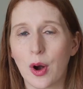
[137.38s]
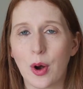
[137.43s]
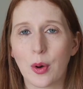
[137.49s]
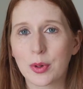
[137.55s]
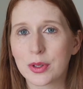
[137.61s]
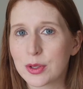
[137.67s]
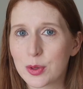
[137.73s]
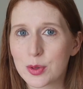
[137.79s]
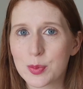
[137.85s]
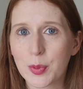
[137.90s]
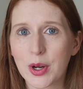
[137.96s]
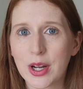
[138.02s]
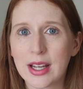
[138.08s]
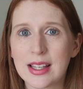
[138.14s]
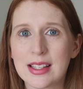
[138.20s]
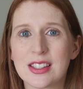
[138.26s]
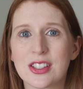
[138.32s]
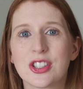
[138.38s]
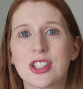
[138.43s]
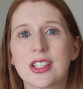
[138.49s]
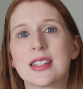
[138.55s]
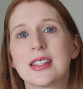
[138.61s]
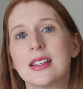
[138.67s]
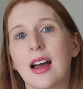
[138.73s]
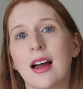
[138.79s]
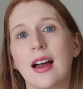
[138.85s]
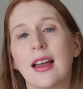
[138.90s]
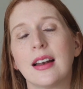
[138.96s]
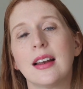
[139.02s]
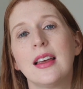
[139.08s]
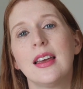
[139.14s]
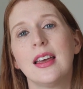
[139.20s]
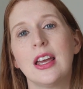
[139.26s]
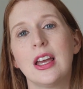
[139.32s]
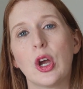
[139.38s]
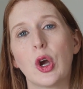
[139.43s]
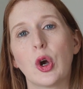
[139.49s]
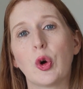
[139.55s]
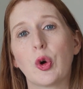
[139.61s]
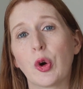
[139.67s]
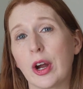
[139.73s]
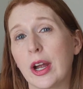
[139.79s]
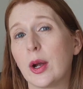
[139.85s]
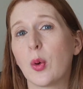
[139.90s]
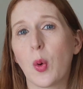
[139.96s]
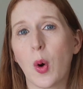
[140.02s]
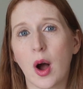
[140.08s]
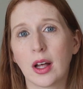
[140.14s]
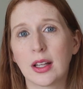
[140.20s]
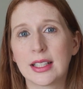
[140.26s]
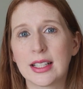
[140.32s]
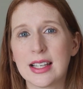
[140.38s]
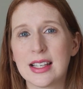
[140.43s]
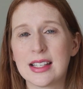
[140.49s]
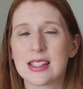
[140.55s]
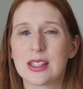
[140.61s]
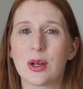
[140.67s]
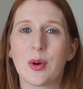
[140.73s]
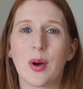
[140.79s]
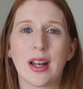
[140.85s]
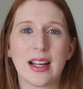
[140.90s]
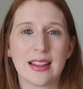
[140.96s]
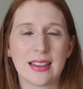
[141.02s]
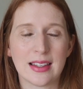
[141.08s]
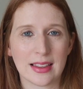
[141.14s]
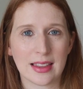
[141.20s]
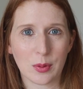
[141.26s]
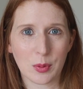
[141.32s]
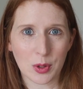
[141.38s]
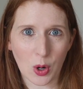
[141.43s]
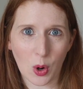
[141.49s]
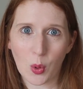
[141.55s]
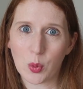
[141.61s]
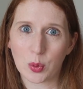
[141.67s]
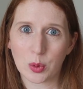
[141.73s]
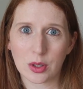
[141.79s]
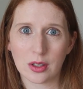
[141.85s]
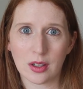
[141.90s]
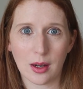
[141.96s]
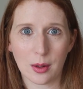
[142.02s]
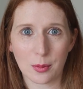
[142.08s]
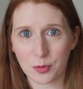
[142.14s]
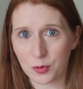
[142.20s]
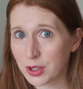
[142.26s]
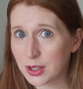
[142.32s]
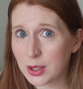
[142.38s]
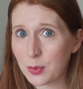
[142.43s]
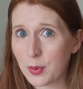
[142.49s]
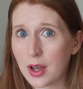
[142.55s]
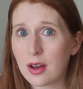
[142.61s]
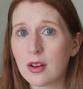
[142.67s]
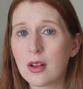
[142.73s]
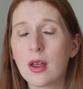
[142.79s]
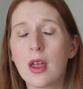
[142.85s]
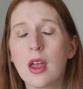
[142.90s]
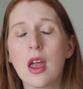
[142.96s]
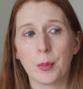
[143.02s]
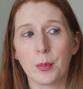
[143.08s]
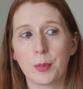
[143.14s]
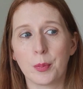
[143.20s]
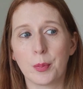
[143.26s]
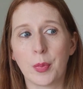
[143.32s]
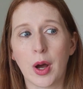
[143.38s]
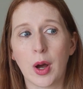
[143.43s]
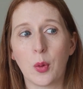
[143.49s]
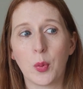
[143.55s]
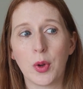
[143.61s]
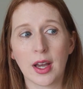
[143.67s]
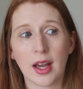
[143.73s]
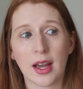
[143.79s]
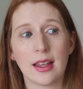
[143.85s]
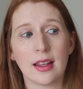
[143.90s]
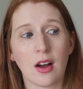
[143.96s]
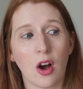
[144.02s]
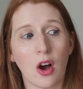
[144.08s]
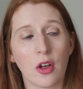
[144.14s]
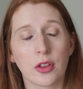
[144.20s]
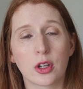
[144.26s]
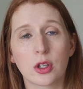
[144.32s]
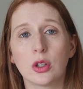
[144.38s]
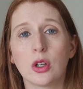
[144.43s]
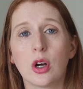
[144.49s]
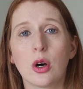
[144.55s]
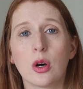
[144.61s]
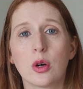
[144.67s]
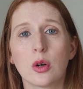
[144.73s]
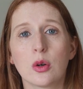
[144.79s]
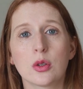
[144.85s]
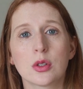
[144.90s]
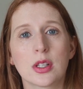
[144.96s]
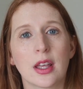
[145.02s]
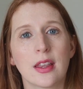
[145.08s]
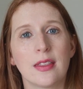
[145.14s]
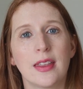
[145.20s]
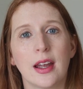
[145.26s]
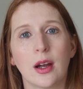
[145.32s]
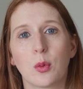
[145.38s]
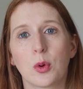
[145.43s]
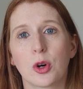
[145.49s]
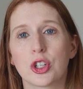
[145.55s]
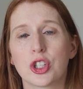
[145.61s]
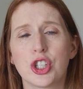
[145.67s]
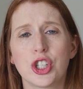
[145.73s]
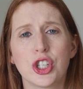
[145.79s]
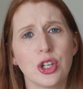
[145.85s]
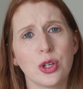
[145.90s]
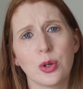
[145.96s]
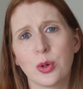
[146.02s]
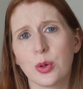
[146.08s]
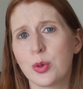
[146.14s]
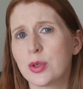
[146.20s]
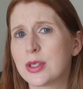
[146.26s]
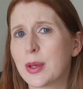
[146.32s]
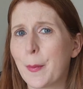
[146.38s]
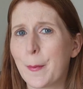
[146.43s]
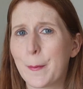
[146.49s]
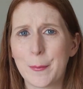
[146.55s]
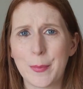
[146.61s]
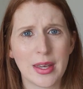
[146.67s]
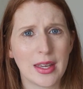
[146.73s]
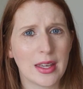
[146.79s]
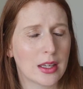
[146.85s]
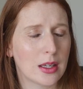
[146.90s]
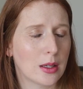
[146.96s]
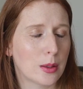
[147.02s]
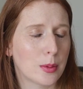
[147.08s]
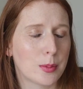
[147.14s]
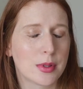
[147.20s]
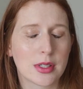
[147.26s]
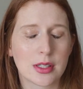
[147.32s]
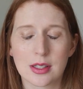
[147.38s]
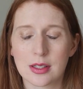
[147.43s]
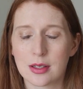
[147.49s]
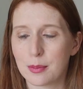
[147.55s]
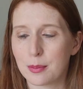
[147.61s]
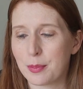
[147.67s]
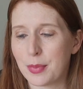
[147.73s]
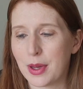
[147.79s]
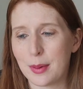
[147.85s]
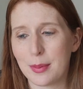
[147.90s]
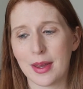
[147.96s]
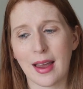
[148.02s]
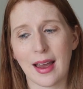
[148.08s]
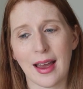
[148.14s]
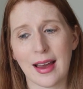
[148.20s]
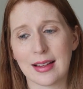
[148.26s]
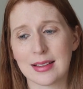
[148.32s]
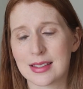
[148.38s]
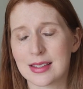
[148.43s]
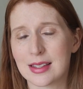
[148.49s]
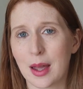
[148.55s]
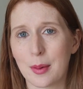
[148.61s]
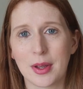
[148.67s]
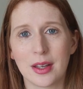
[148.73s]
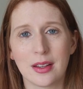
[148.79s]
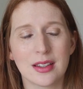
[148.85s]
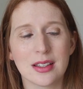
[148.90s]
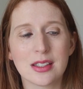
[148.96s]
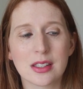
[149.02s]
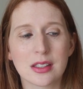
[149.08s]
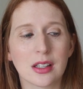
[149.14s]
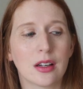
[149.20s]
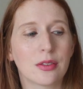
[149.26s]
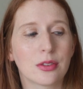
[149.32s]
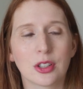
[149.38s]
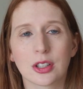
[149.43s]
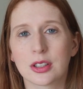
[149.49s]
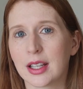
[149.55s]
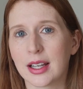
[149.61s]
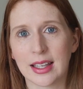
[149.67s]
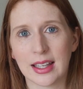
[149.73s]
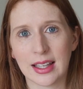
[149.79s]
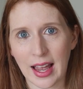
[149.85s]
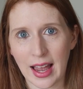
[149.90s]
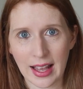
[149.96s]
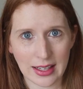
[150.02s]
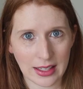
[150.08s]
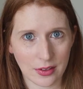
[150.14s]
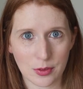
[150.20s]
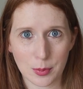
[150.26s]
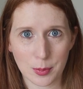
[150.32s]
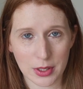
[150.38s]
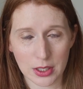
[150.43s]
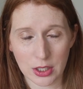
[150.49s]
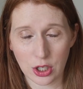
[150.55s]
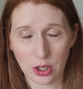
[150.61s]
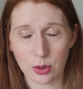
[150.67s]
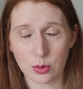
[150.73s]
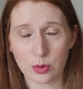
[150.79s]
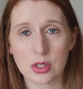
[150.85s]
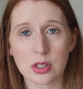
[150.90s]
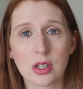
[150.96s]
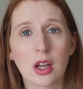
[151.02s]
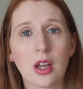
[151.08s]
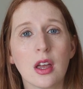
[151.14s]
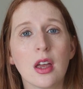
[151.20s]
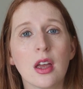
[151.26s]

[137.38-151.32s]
wrong with those brands, they're just not great quality, so I didn't think they would hold up really well. But we got all the clothes. There were shoes, bibs, baby hats. I mean, this stuff looked like it hadn't even been used.